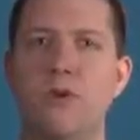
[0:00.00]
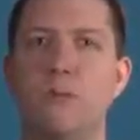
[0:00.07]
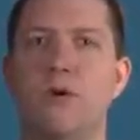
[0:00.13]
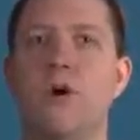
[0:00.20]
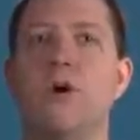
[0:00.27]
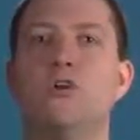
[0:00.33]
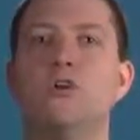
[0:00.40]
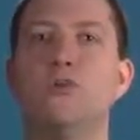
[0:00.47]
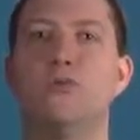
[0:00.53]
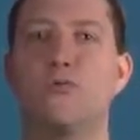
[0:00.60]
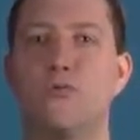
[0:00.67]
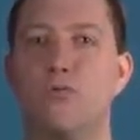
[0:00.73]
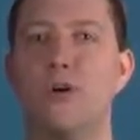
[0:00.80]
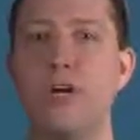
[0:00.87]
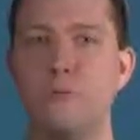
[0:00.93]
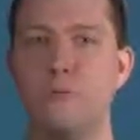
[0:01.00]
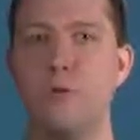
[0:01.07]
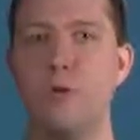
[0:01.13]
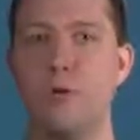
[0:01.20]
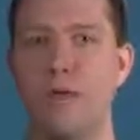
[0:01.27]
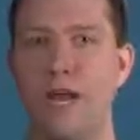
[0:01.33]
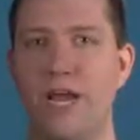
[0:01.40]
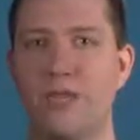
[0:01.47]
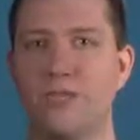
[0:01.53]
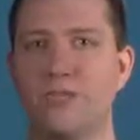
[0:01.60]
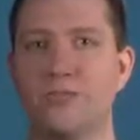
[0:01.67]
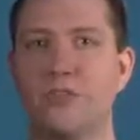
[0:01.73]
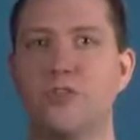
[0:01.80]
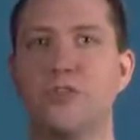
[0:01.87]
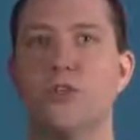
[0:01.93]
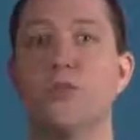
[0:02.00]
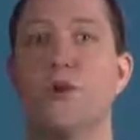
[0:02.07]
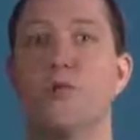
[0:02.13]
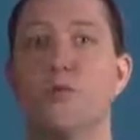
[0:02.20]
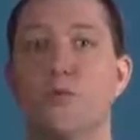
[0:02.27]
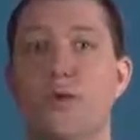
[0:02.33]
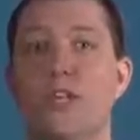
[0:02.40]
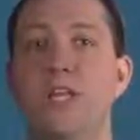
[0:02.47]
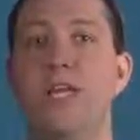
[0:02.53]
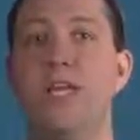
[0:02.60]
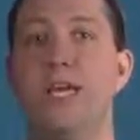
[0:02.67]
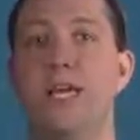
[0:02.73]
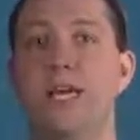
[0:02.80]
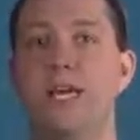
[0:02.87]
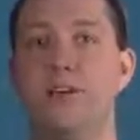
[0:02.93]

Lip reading: but also free-form answers so you can really